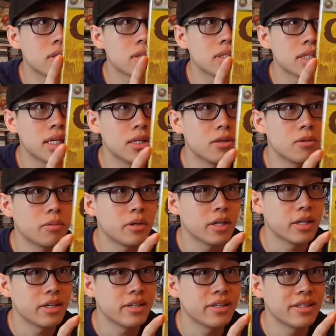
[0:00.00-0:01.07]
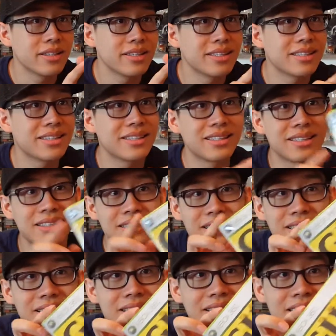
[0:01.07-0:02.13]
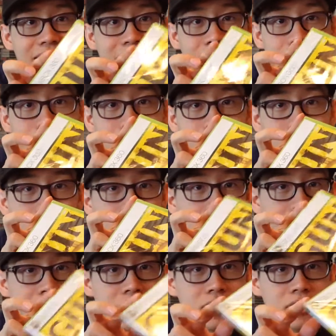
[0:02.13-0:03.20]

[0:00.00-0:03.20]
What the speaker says: cellophane. Any part of that is